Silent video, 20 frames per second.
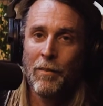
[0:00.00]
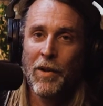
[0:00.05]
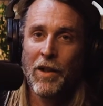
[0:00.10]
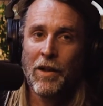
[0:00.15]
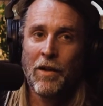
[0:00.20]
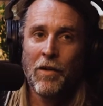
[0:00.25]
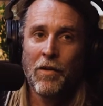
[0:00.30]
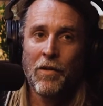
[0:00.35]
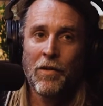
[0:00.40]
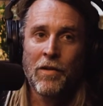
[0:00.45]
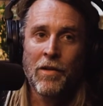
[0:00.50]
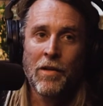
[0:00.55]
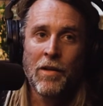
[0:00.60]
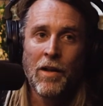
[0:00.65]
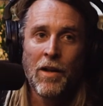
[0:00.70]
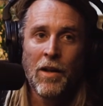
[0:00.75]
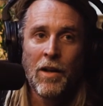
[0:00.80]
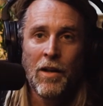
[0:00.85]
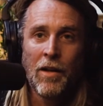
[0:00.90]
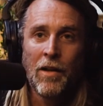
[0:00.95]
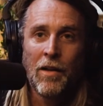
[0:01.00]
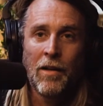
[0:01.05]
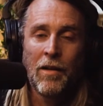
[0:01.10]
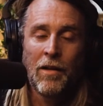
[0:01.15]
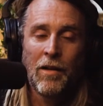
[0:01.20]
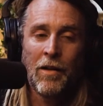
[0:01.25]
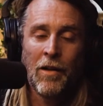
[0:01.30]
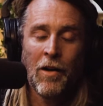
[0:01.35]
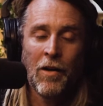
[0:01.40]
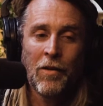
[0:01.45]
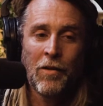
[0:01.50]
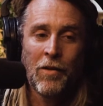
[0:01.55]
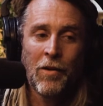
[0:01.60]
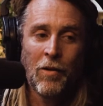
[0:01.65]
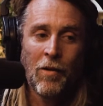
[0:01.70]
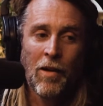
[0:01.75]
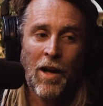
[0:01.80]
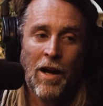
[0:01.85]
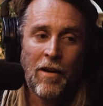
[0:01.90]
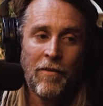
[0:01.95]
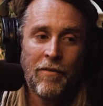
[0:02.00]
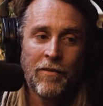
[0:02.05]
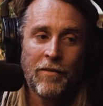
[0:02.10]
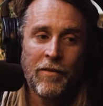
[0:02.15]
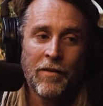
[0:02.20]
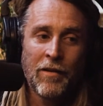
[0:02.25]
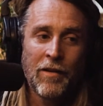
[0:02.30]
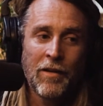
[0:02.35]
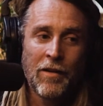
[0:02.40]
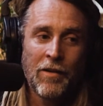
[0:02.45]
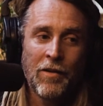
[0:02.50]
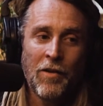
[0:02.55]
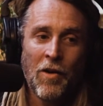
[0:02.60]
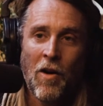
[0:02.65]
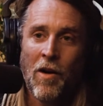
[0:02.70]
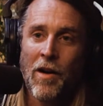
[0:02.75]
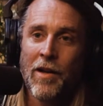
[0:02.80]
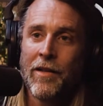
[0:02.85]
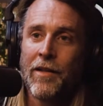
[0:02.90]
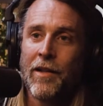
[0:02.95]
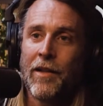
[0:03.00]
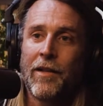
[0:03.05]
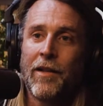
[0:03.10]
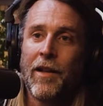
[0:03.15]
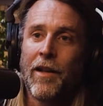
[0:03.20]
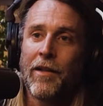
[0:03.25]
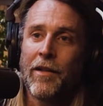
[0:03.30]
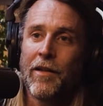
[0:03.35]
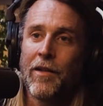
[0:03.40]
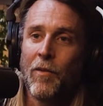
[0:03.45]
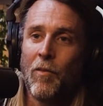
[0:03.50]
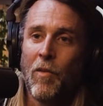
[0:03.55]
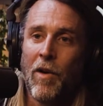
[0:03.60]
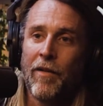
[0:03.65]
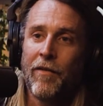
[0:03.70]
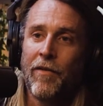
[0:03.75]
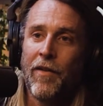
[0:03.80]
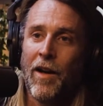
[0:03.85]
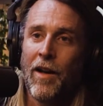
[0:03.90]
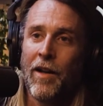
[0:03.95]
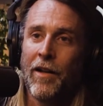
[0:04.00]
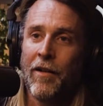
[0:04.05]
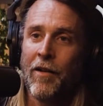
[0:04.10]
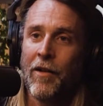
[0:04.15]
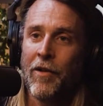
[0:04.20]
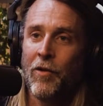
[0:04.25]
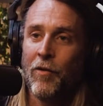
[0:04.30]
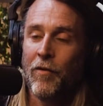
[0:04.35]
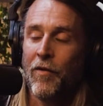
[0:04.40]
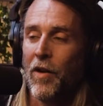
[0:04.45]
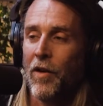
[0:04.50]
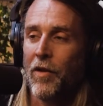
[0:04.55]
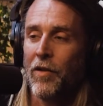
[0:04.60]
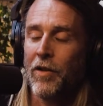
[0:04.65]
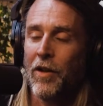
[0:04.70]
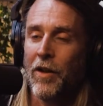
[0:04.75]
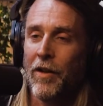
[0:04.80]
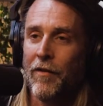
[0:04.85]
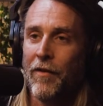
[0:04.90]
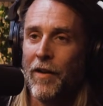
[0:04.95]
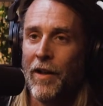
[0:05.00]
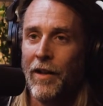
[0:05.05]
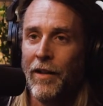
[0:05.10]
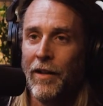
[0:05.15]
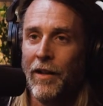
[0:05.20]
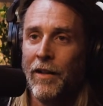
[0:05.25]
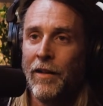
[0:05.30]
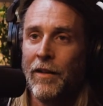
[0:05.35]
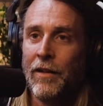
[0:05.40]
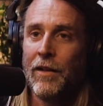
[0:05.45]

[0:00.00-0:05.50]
Because, you know, you'll have 9 successes and 1 failure, and you'll focus on the failure.